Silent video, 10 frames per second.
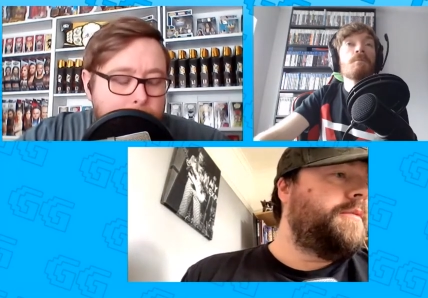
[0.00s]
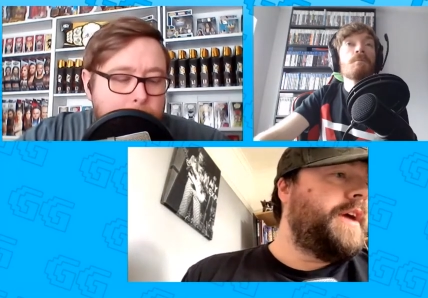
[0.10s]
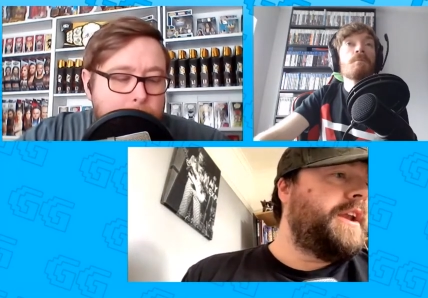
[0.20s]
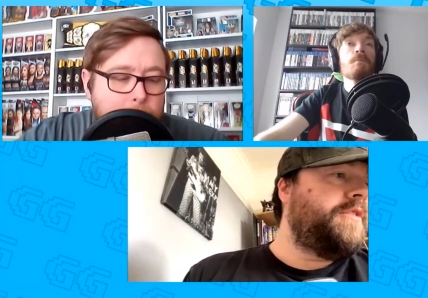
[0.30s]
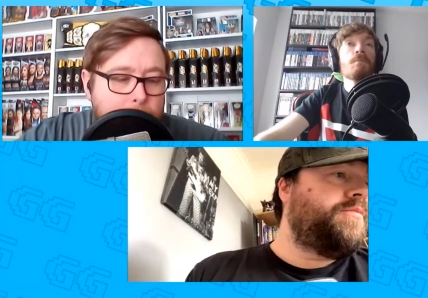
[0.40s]
Speaker 1: then
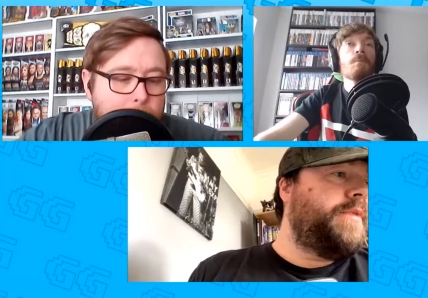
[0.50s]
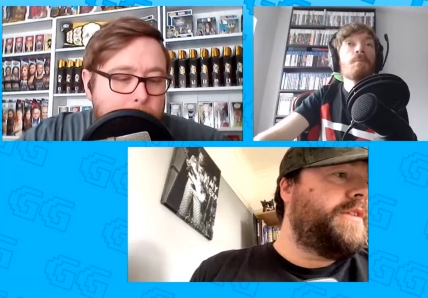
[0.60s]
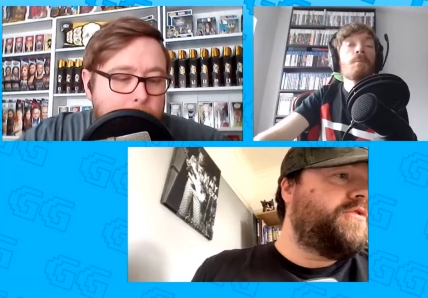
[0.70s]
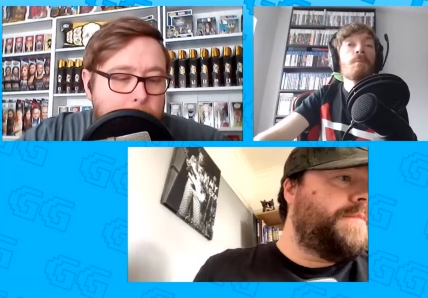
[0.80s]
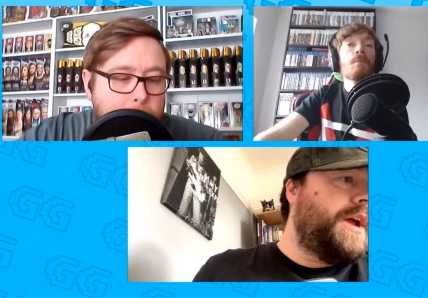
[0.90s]
it's
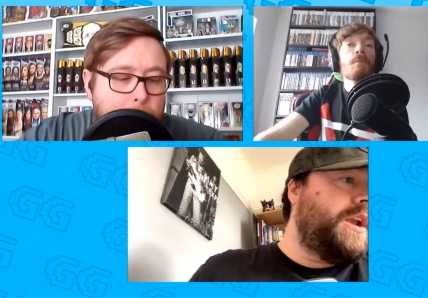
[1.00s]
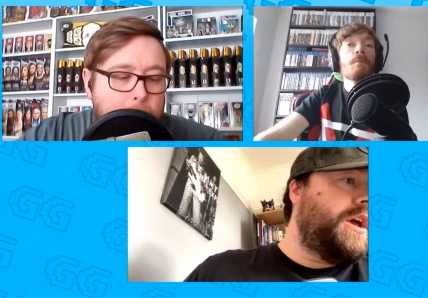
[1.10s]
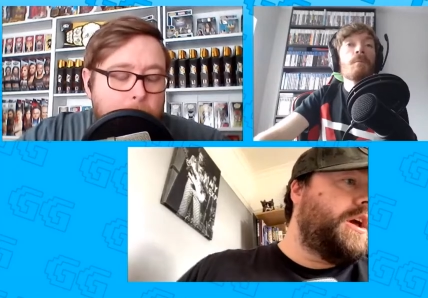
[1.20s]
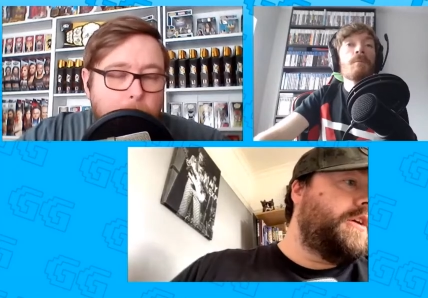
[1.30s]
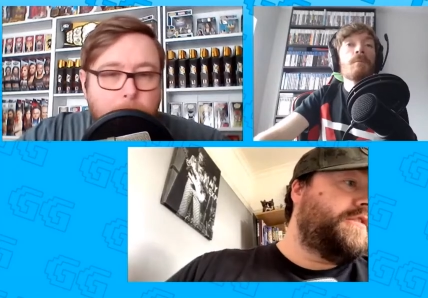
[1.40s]

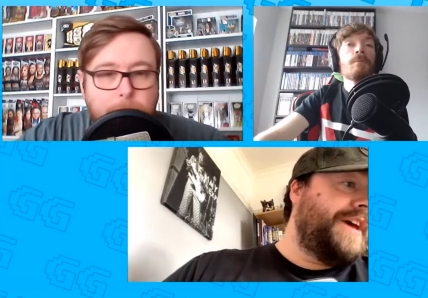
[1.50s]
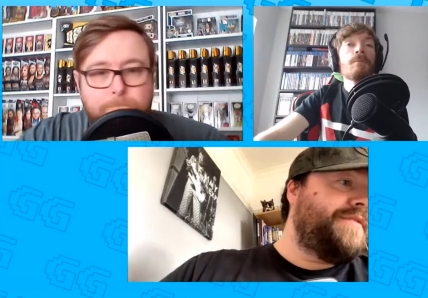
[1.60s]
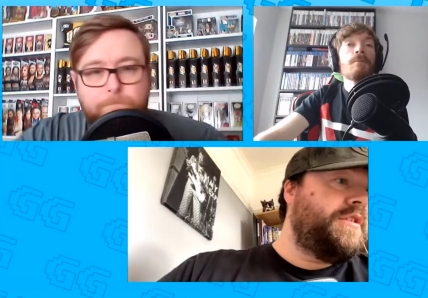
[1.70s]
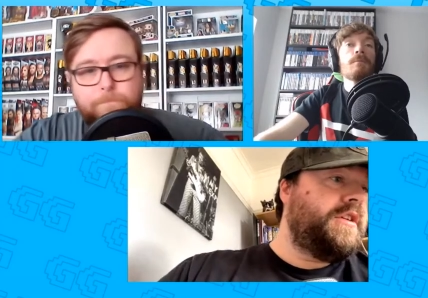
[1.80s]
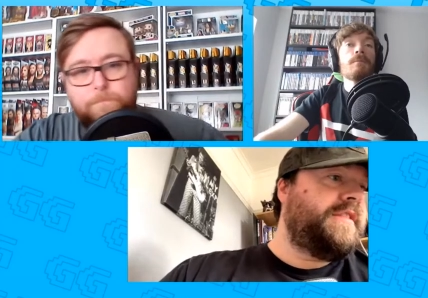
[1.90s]
WrestleMania
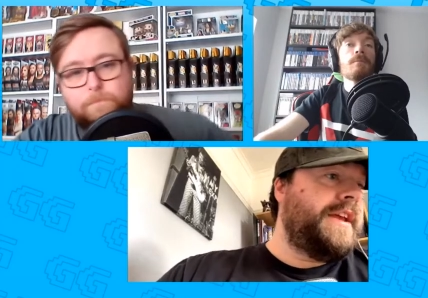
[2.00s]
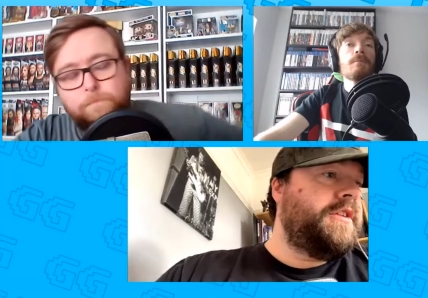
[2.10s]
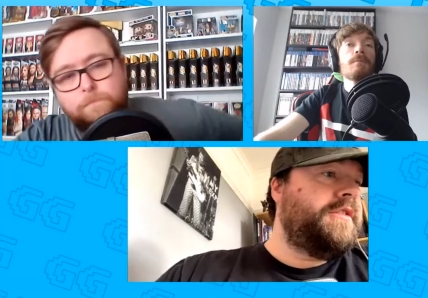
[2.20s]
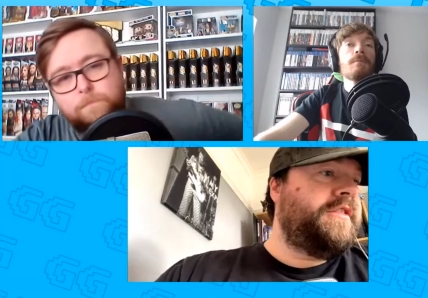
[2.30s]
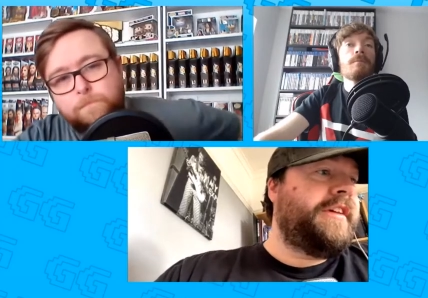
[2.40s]
7,
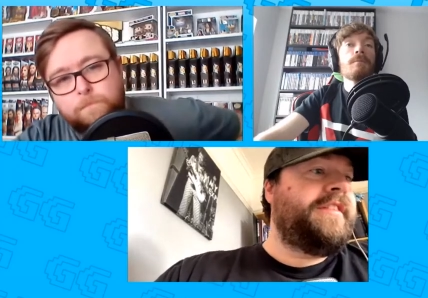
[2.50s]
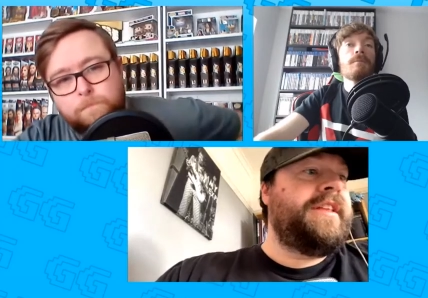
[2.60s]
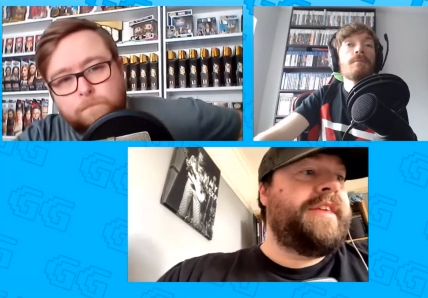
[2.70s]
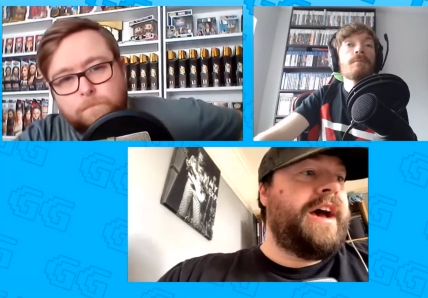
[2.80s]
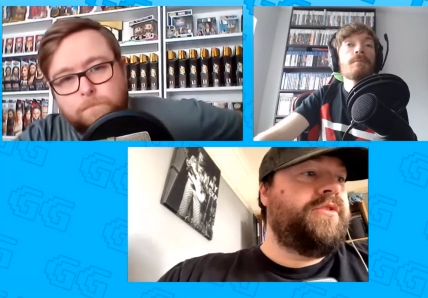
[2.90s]
attendance
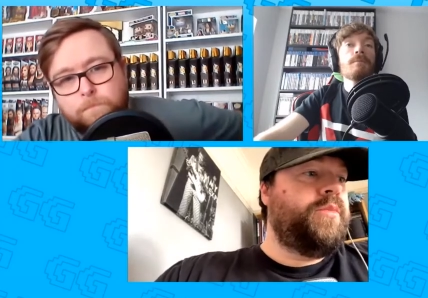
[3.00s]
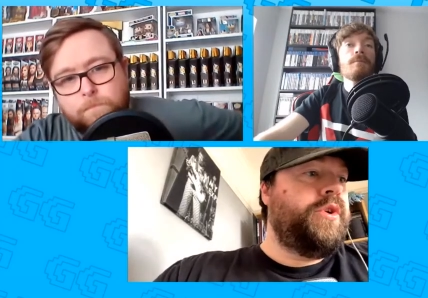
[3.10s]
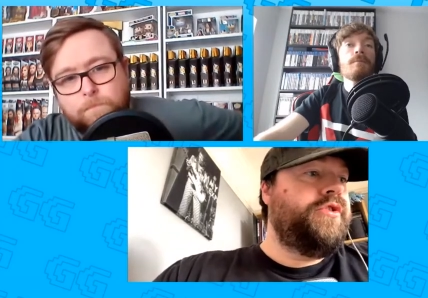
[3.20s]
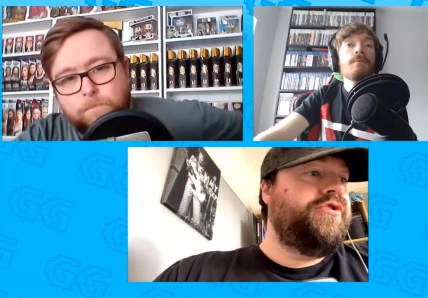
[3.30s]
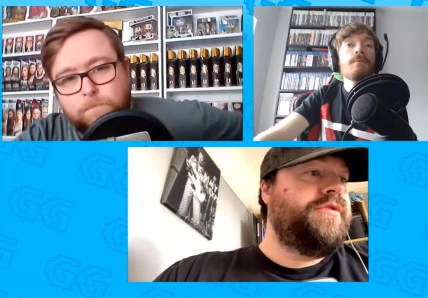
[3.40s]

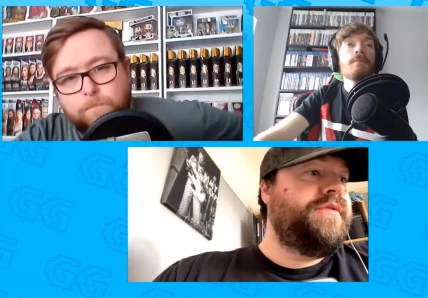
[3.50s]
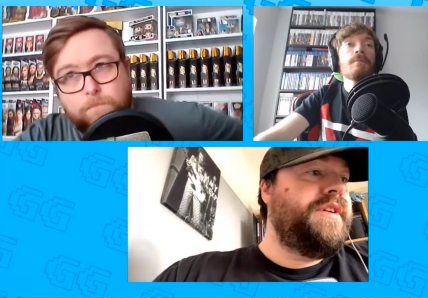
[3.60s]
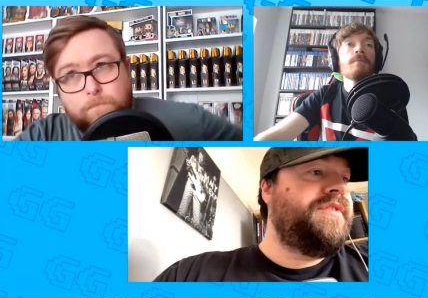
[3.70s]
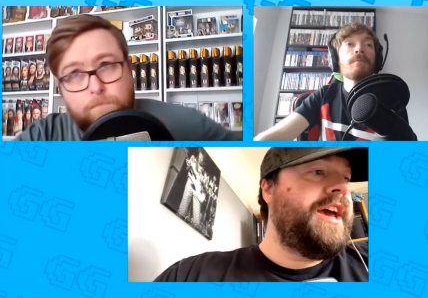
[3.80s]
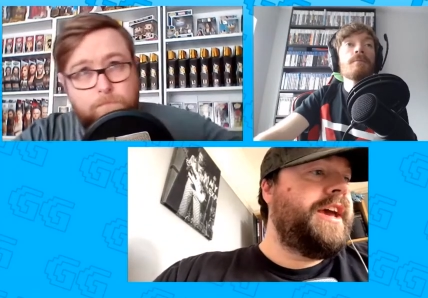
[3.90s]

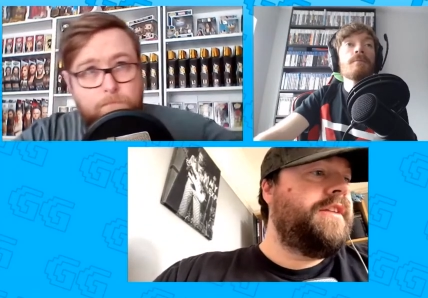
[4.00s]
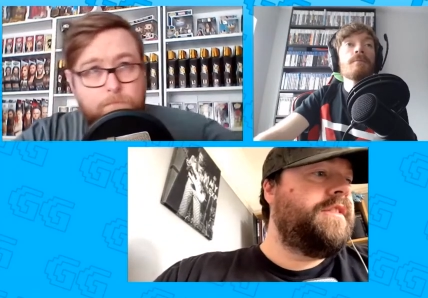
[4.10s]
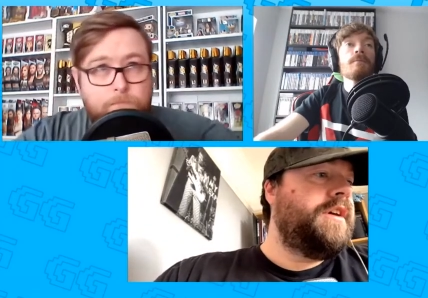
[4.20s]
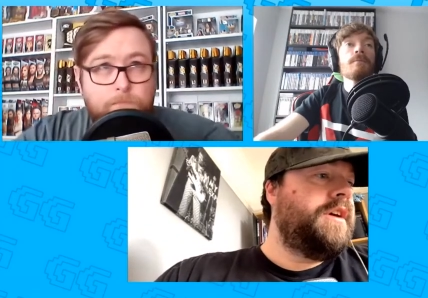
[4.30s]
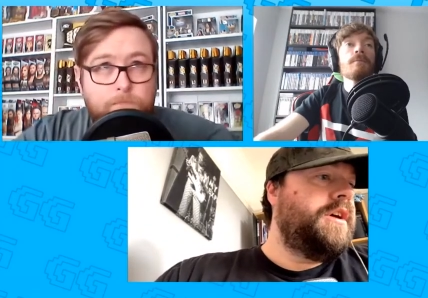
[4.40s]
16,158.
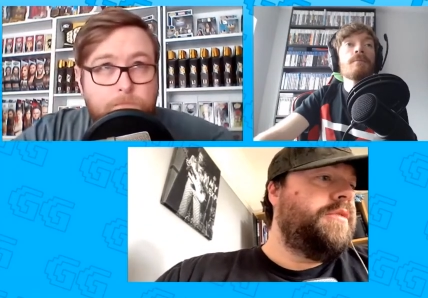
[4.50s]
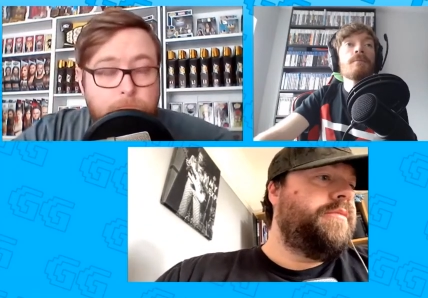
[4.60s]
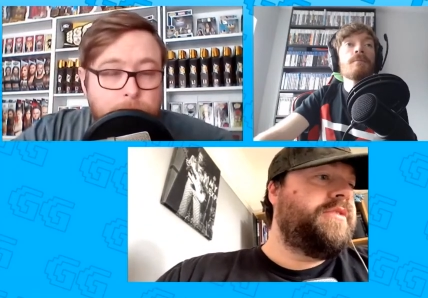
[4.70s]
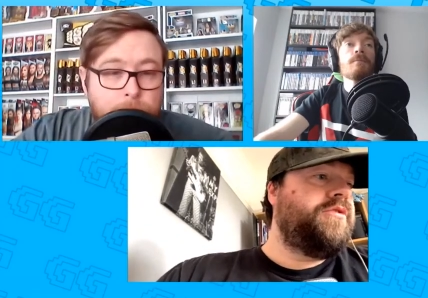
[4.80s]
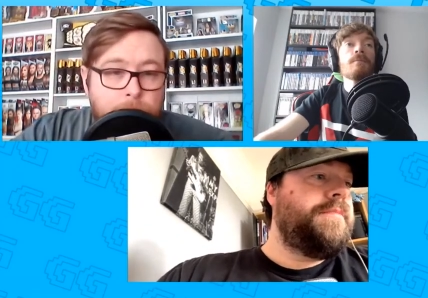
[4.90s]

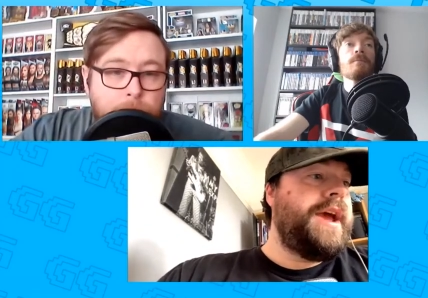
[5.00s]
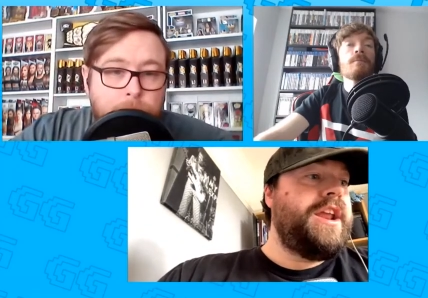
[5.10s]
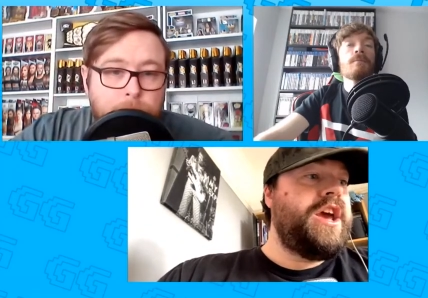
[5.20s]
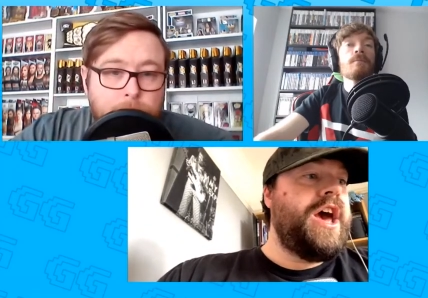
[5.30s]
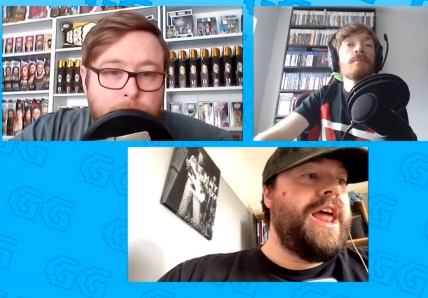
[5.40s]
WrestleMania